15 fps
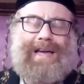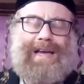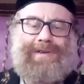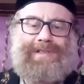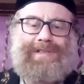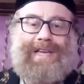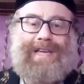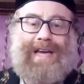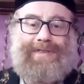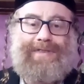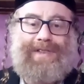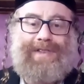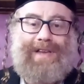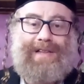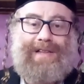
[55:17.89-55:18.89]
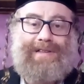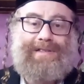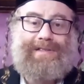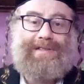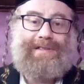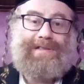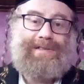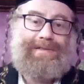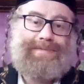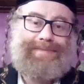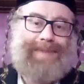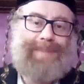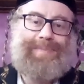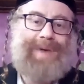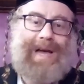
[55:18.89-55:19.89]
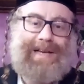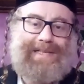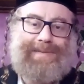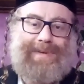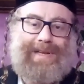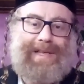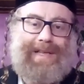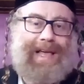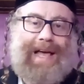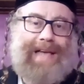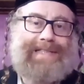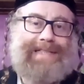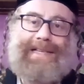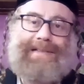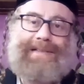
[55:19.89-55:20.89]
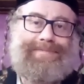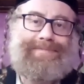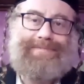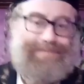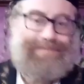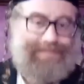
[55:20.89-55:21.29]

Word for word: I don't know, three hundred dollars, approximately. I said,